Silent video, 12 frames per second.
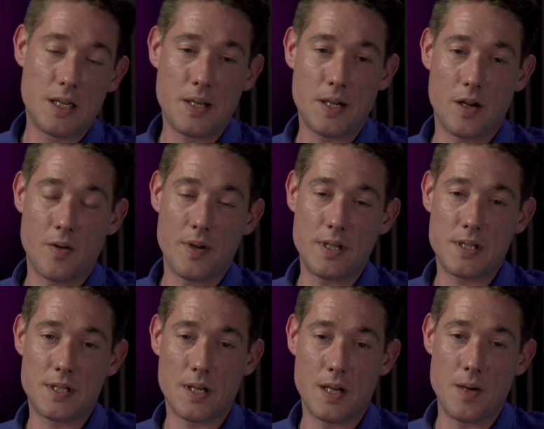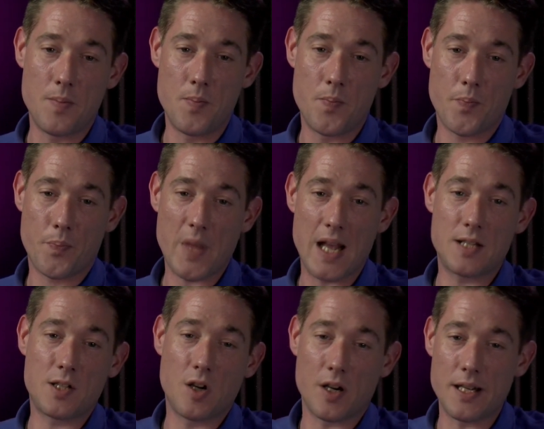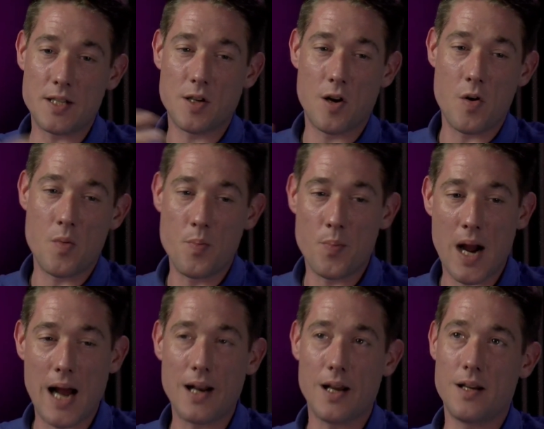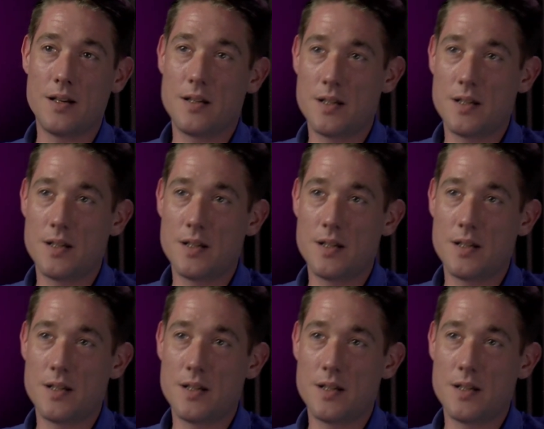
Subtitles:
It's got its own palette